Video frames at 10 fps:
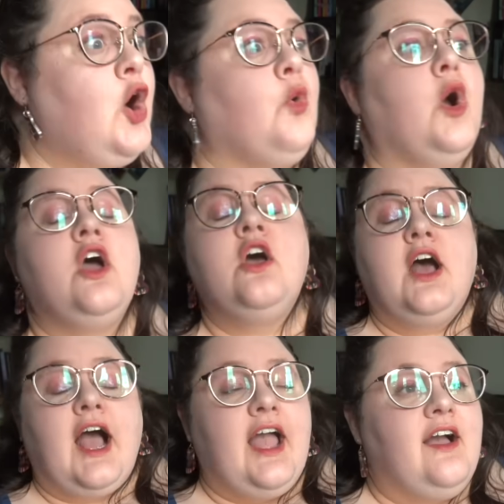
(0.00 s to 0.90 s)
Oh,
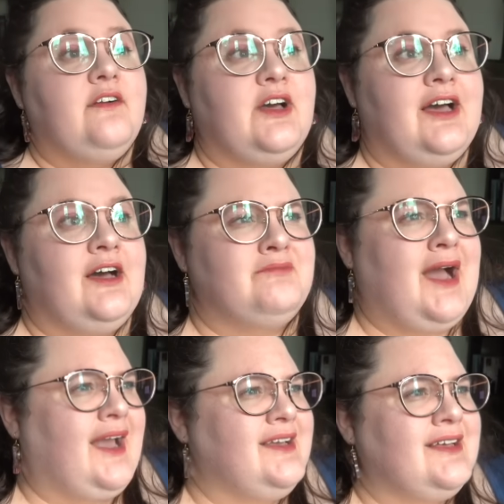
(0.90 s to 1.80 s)
I have um,
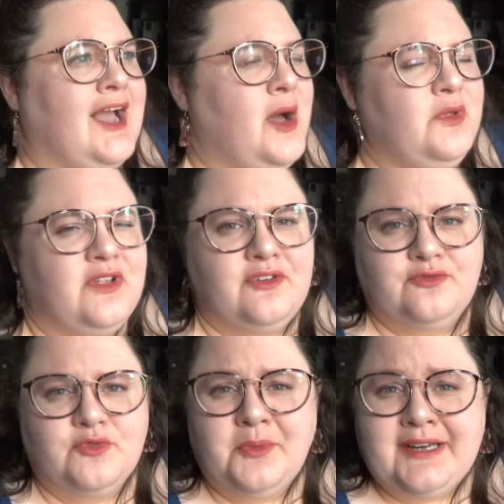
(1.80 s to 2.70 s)
I, a couple
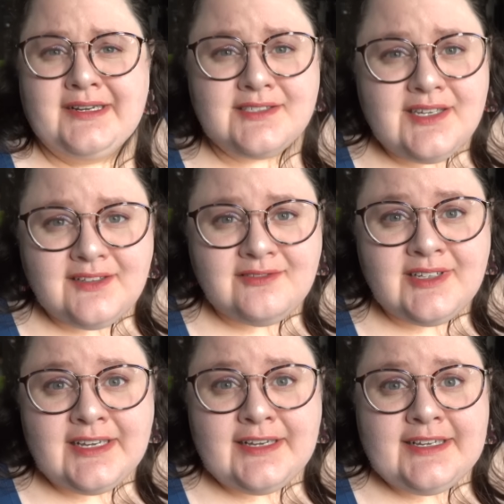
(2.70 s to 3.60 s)
of Ruby Dixon